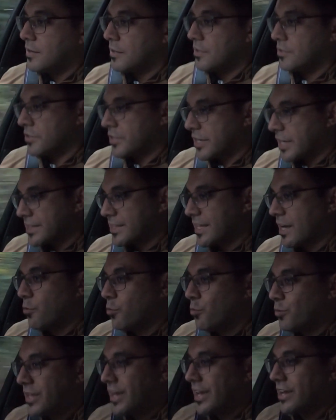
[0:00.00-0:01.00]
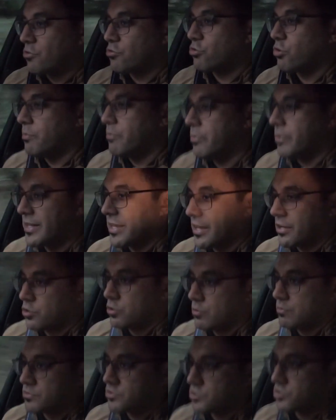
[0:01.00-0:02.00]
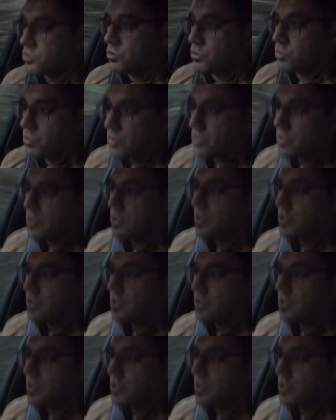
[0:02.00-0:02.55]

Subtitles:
You get that V8 rumble that comes through.